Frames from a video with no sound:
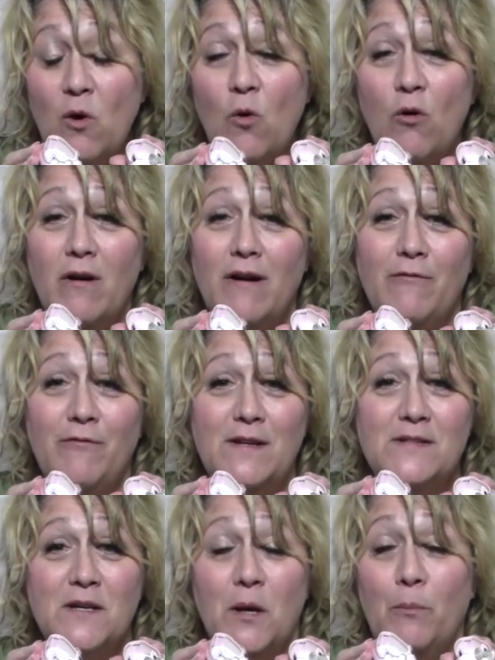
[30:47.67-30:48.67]
or if
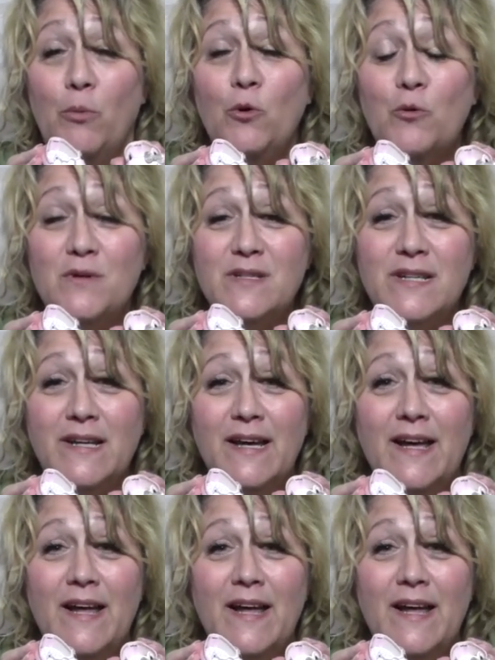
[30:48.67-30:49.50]
it's a boot